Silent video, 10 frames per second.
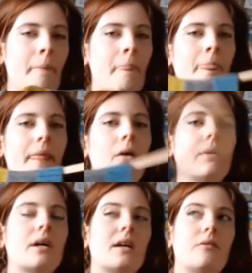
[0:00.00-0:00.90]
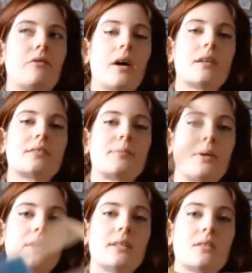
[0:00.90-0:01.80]
Now, when I first put
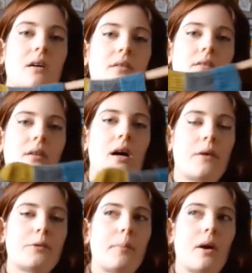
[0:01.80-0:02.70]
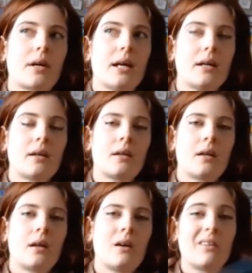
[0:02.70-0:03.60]
these on after blocking,
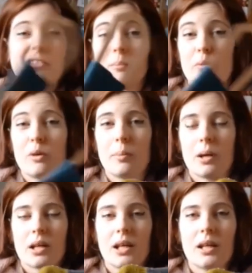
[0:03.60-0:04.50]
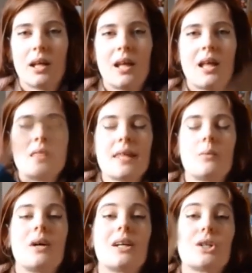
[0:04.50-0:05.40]
or even before blocking, they were
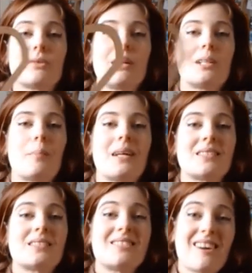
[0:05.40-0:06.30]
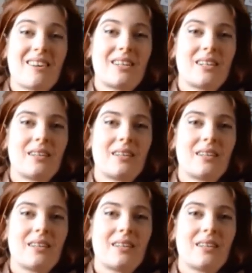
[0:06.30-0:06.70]
incredibly snug.